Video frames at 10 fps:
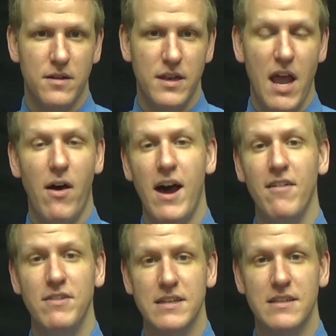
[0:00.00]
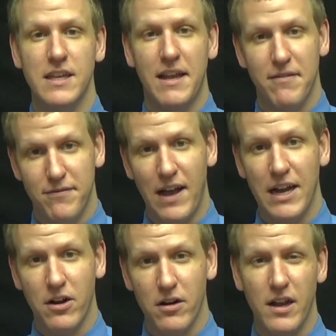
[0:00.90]
Now obviously
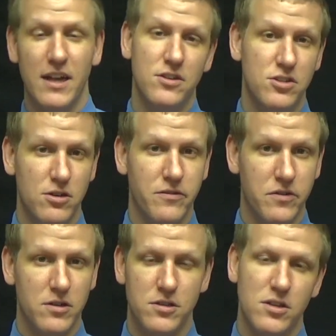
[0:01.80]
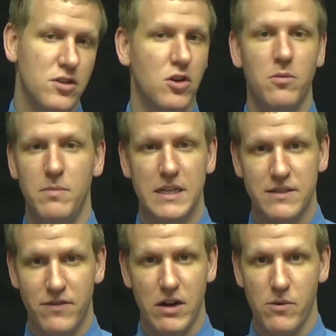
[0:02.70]
fire and servers don't
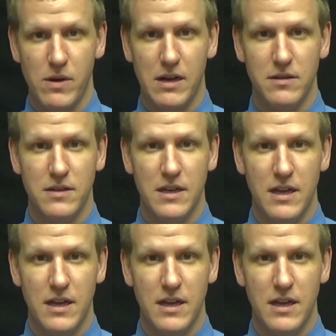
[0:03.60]
mix very well.